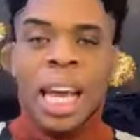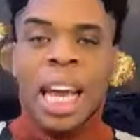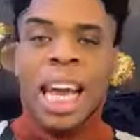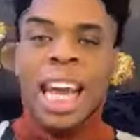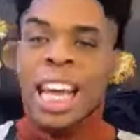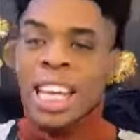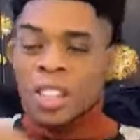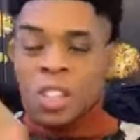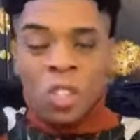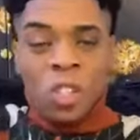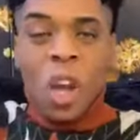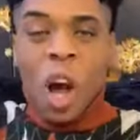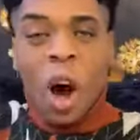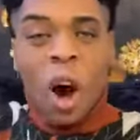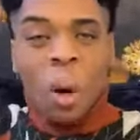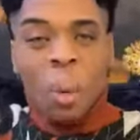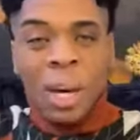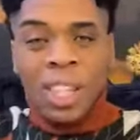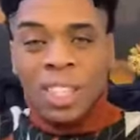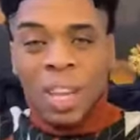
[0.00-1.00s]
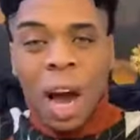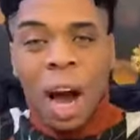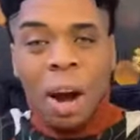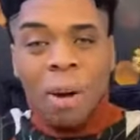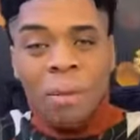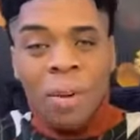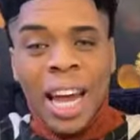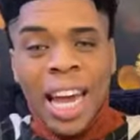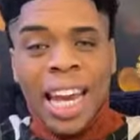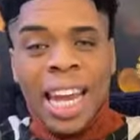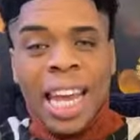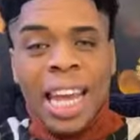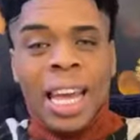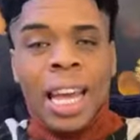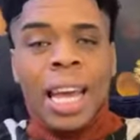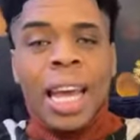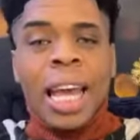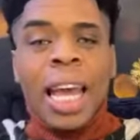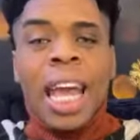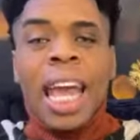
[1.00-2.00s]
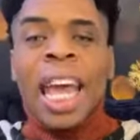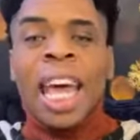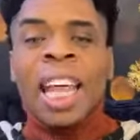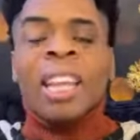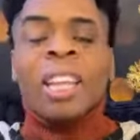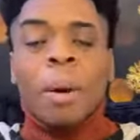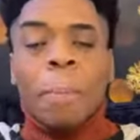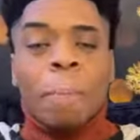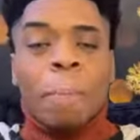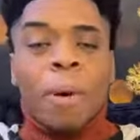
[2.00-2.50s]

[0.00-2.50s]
His soul was already in the